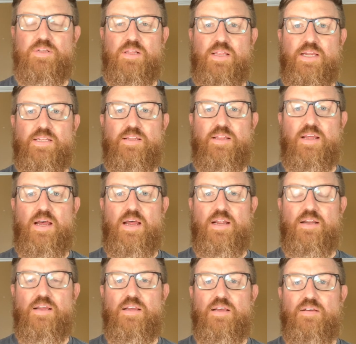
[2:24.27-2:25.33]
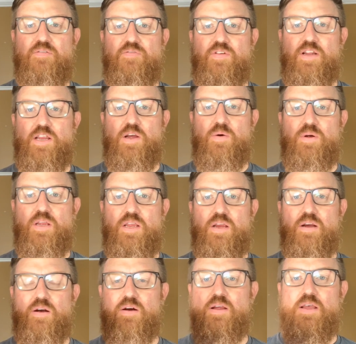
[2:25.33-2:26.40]
a link to that video
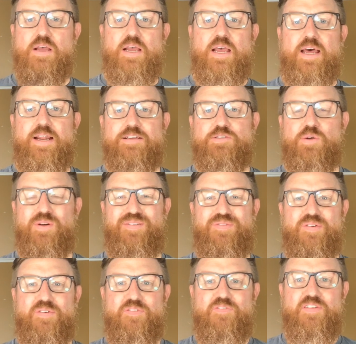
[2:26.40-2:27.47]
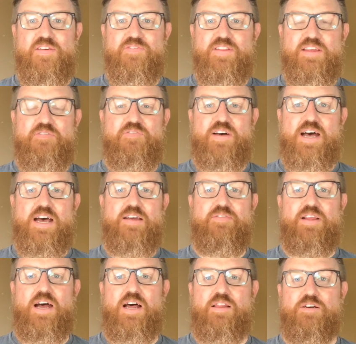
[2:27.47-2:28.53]
here, and I sold it for
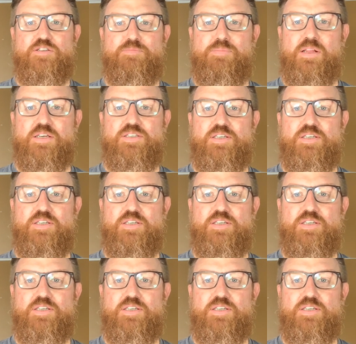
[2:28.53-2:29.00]
$55 plus